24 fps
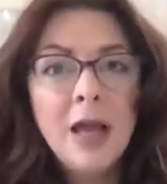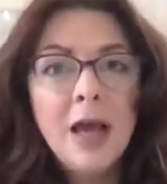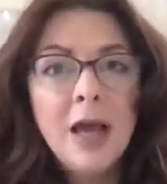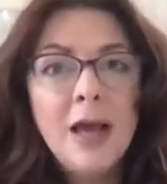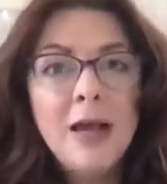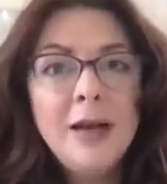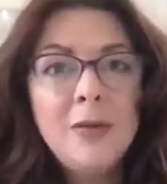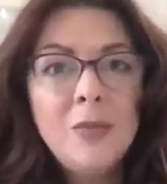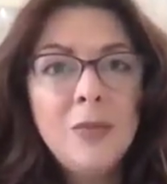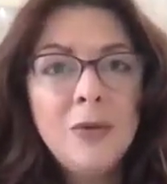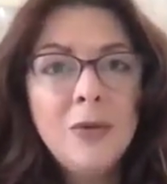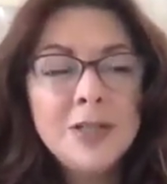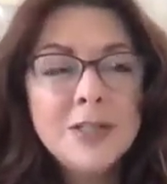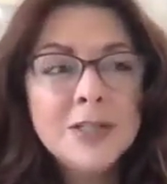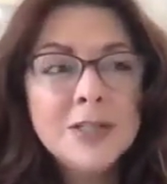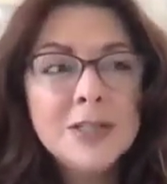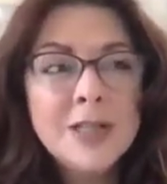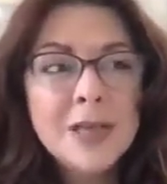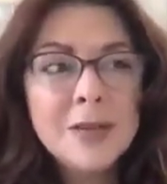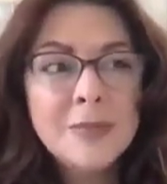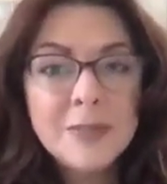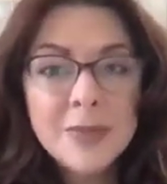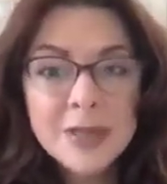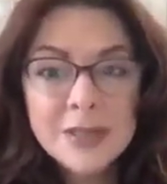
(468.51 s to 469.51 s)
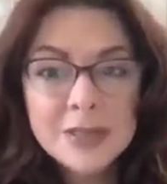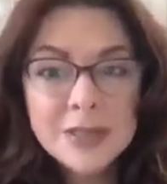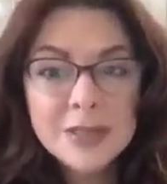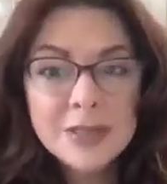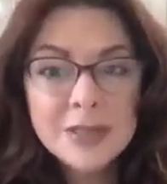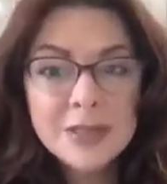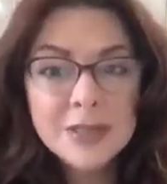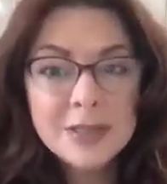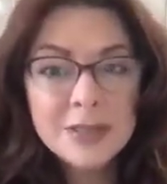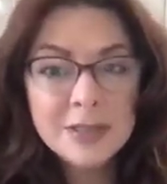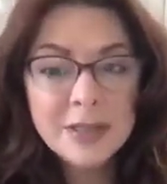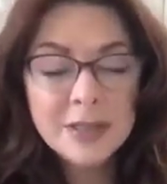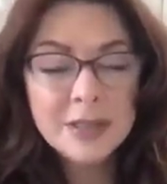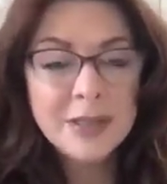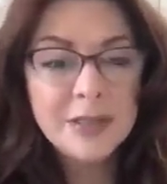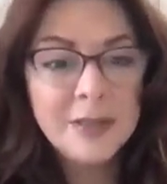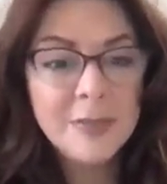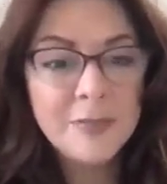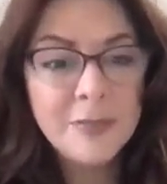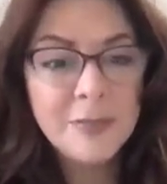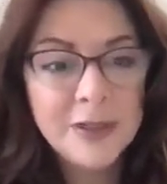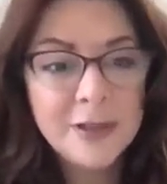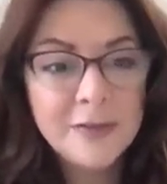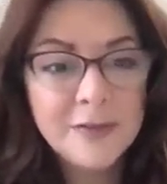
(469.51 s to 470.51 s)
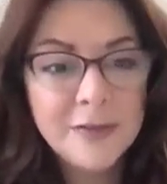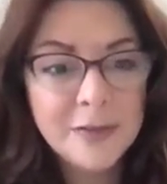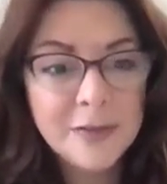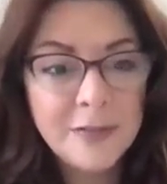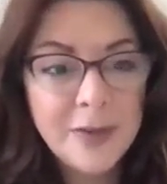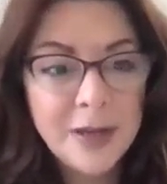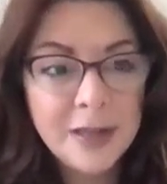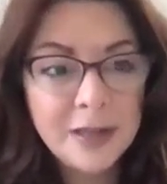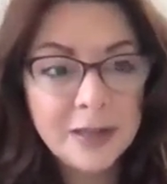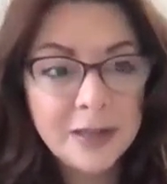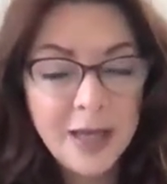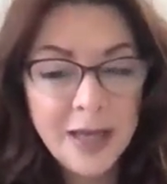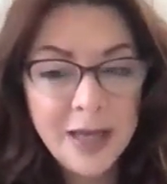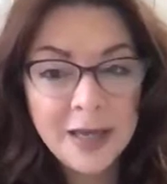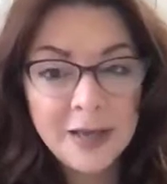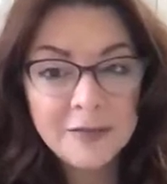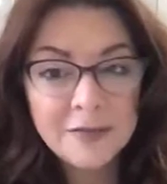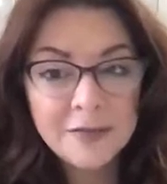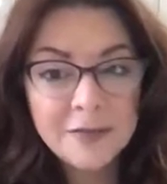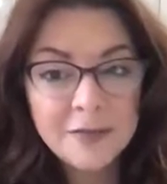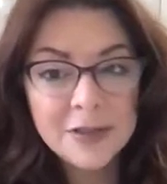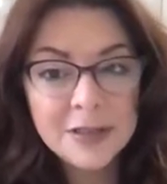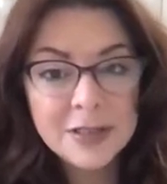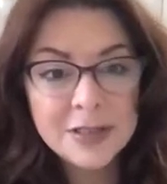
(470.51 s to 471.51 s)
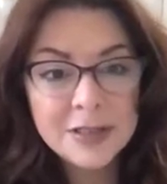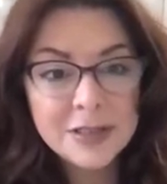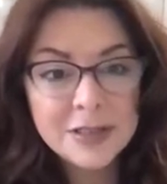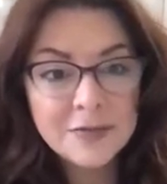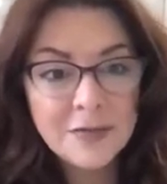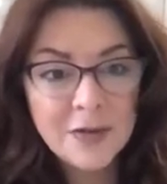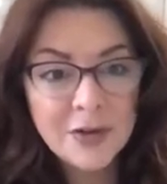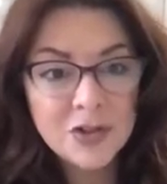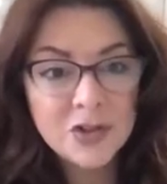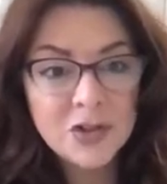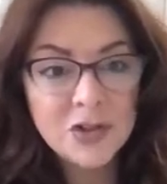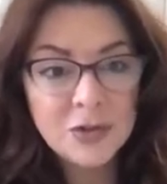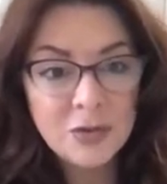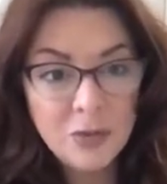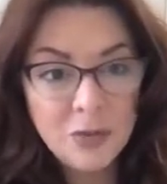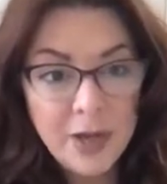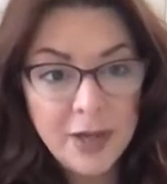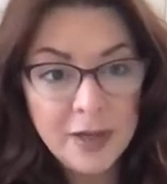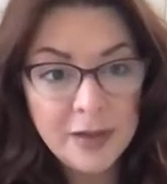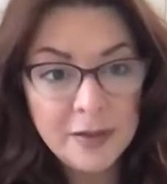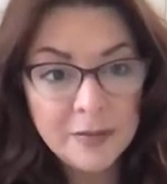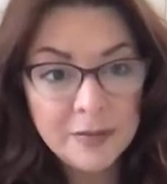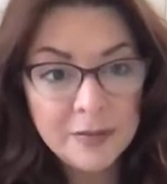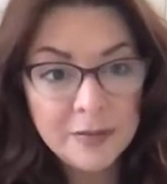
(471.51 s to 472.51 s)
I didn't want to just get messages and then keep living my life in a dysfunctional way.